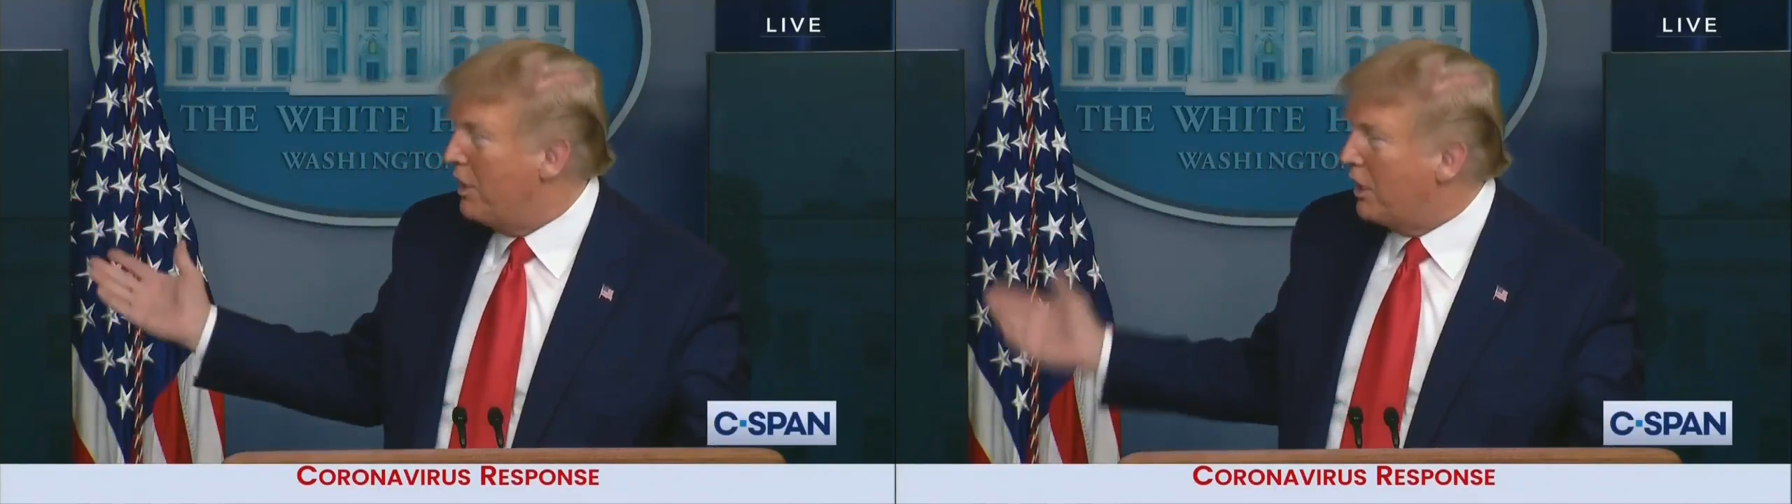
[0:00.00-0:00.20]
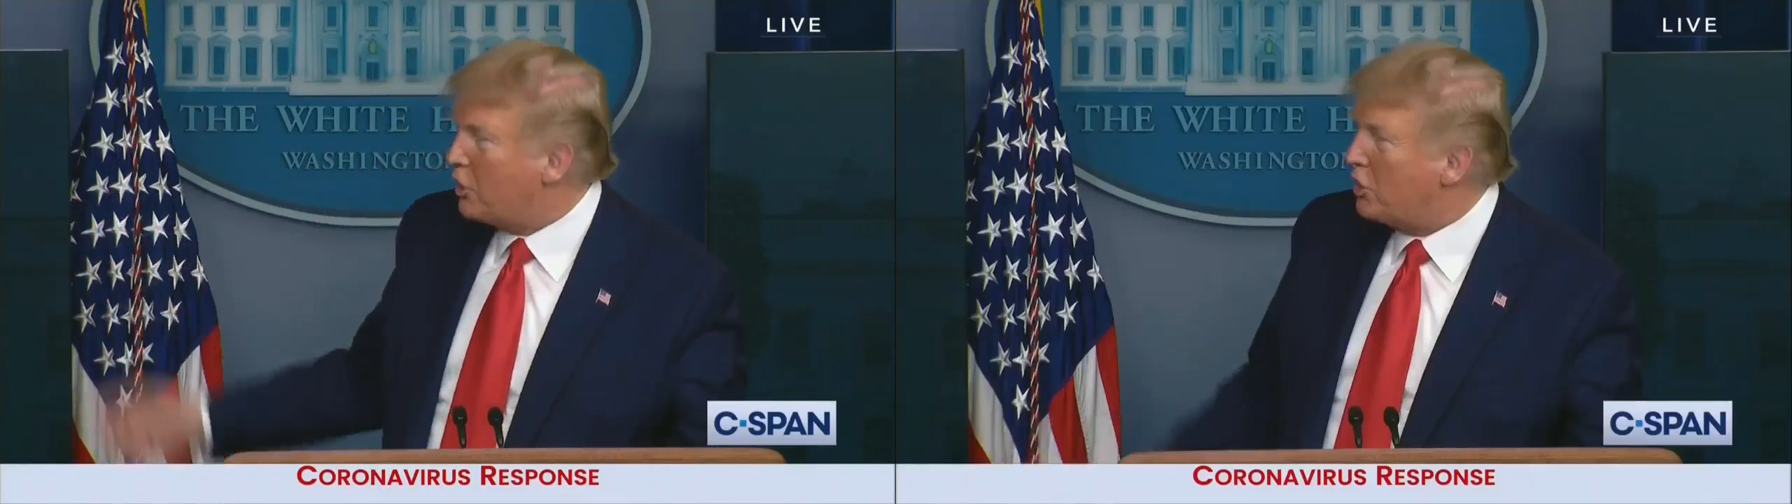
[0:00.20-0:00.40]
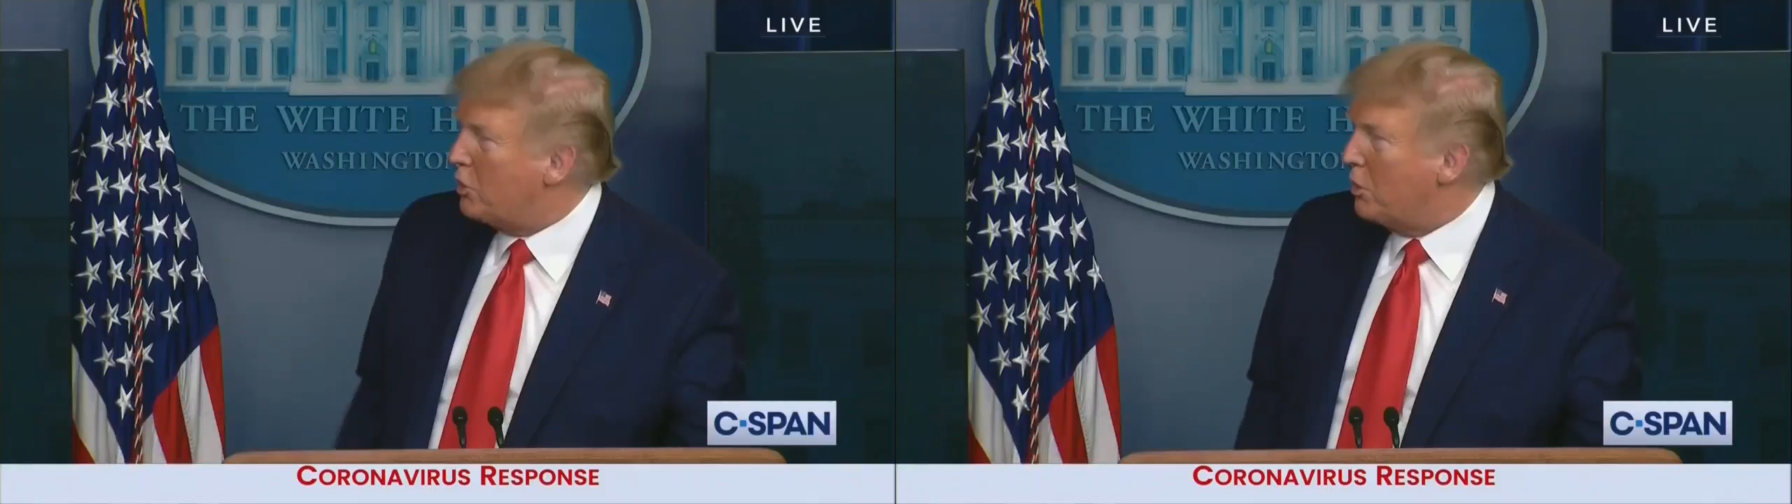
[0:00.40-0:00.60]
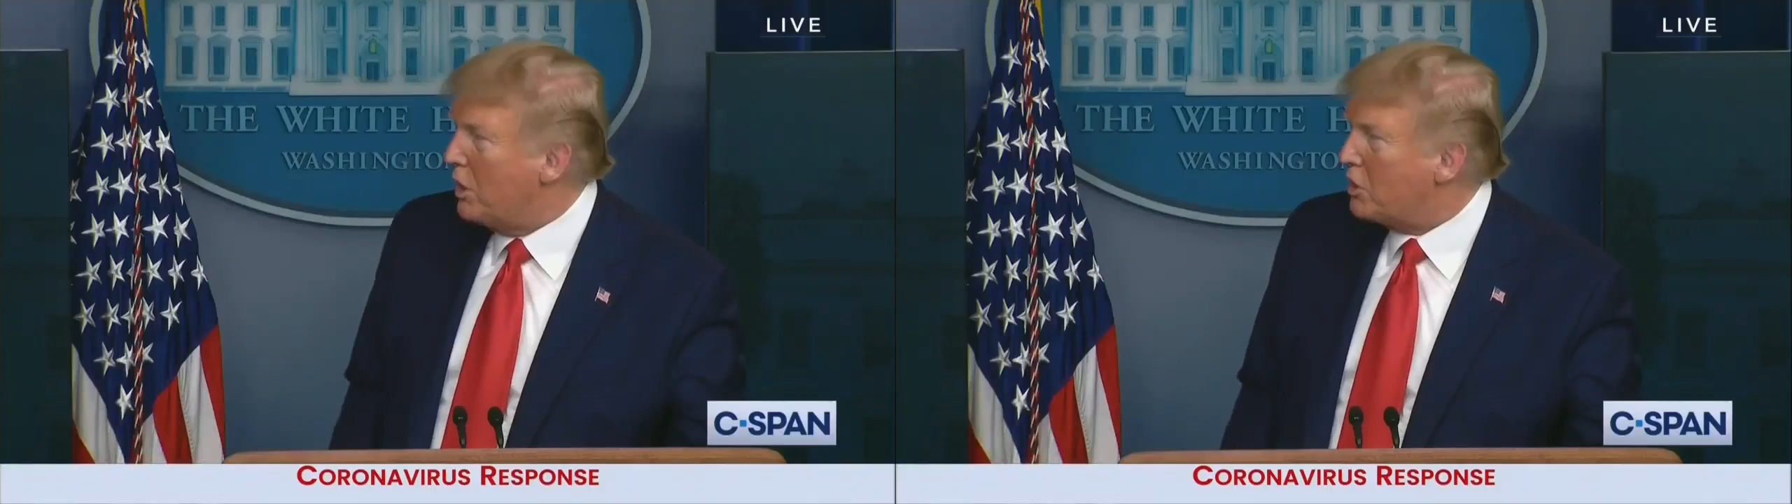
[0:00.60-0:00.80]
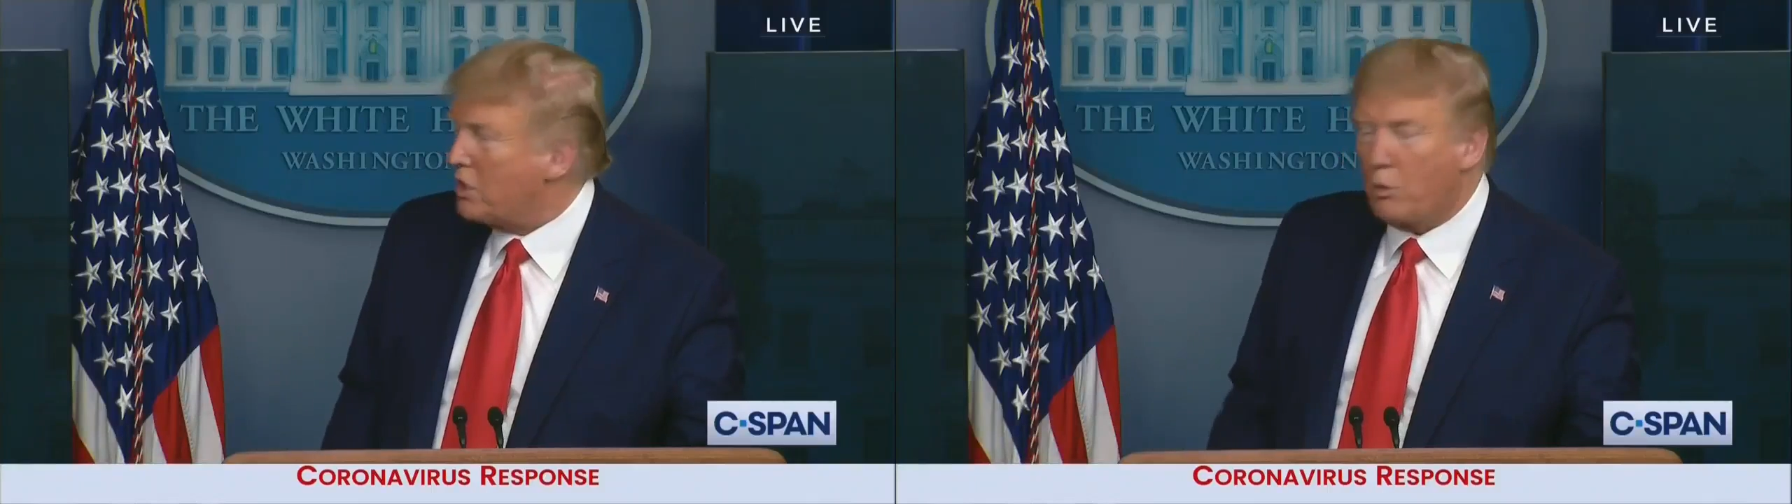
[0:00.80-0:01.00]
the next 2
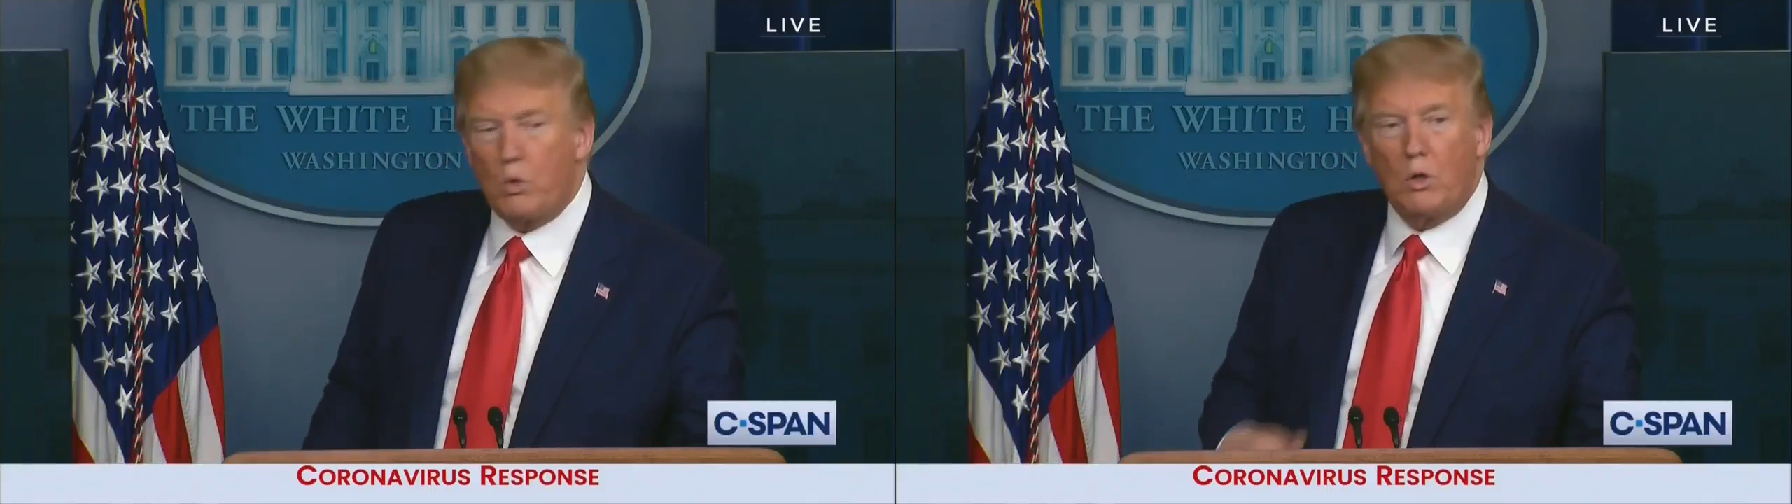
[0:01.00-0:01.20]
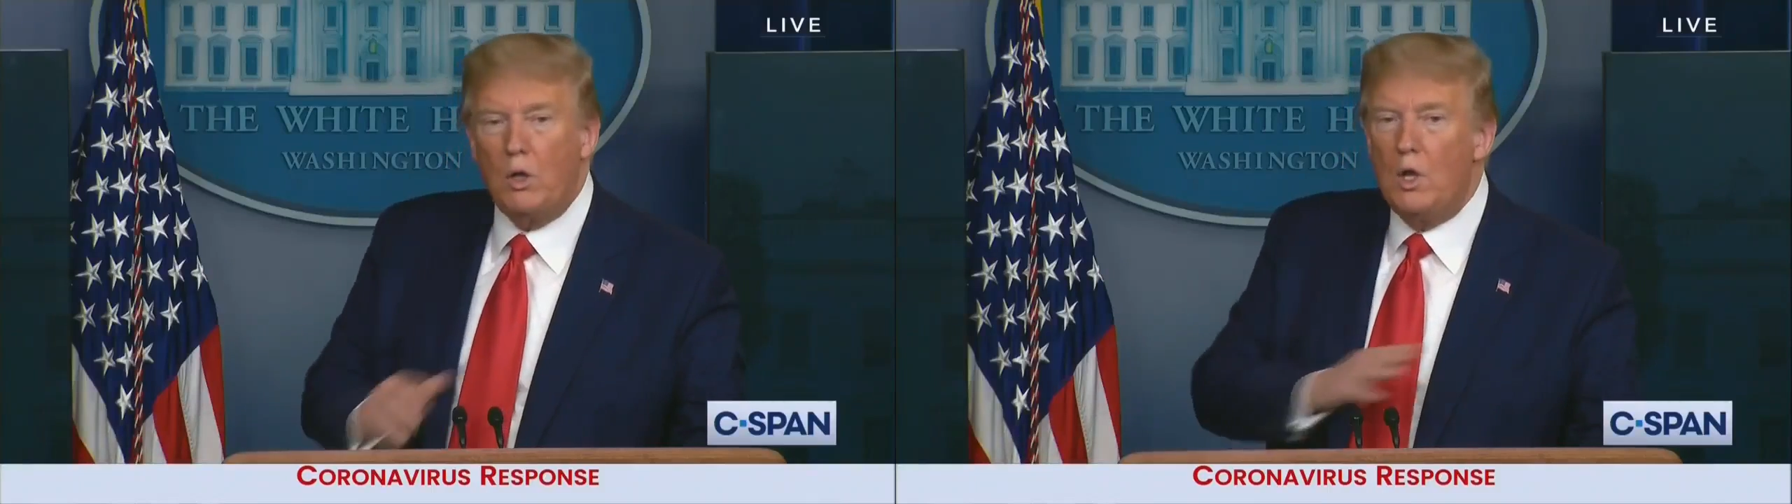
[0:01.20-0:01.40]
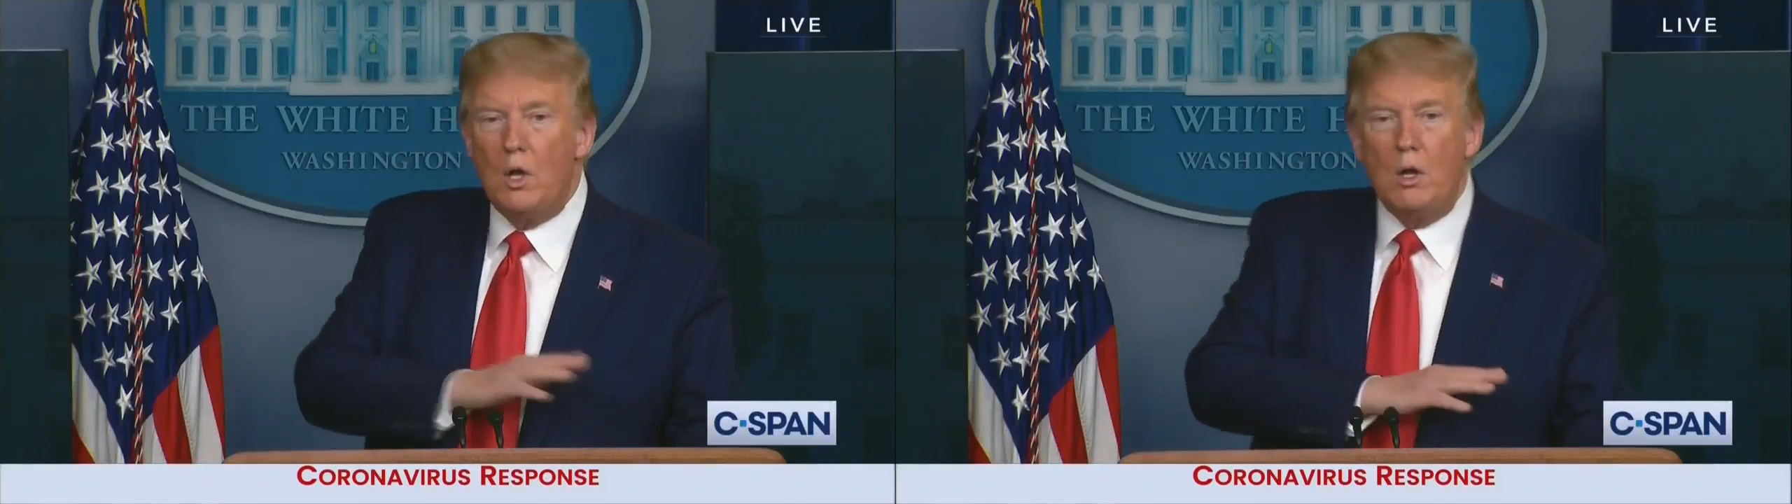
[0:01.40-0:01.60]
weeks that will